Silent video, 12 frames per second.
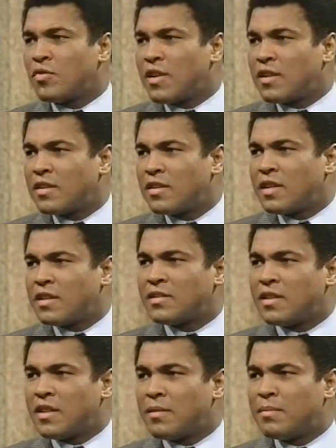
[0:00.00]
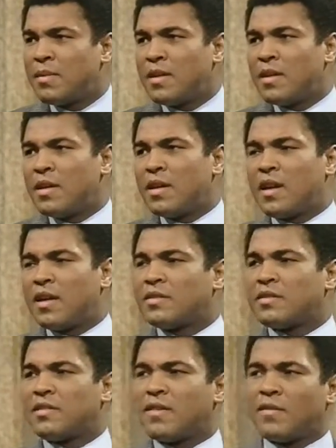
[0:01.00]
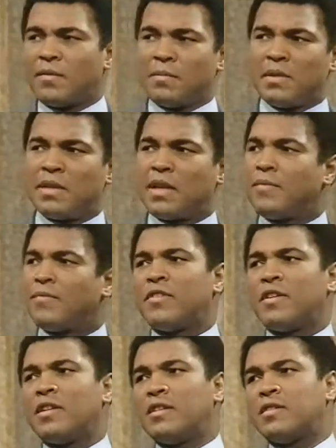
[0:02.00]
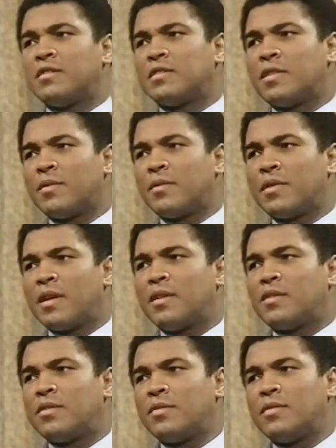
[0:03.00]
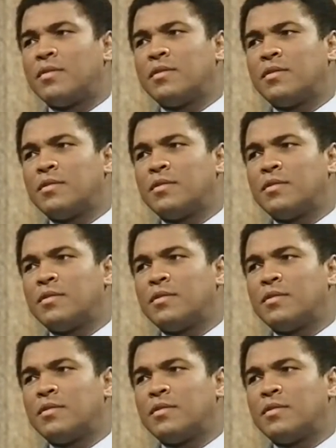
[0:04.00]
it right the next time, I'll just have to admit I'm finished. I would hate to do it.